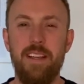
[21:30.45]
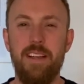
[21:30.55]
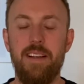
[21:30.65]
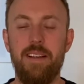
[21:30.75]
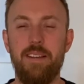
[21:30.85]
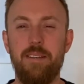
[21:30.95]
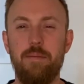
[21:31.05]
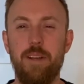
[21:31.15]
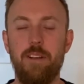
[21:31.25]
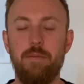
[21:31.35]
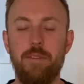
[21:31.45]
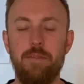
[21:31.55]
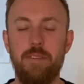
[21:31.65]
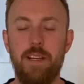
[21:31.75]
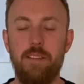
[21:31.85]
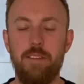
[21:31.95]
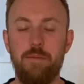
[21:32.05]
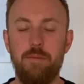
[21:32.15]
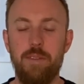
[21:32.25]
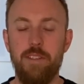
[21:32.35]
I hope you found
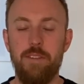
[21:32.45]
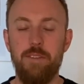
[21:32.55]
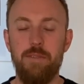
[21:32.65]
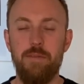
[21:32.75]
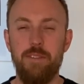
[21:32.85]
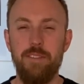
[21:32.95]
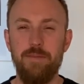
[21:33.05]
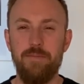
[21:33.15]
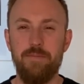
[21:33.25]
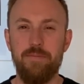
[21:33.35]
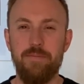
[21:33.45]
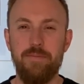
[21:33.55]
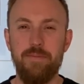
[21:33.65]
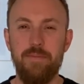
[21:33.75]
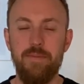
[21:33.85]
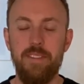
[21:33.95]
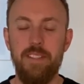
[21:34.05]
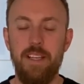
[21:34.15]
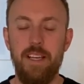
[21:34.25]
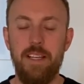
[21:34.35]
them useful,
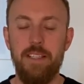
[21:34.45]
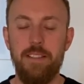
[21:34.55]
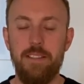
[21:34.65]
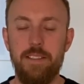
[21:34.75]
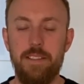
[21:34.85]
and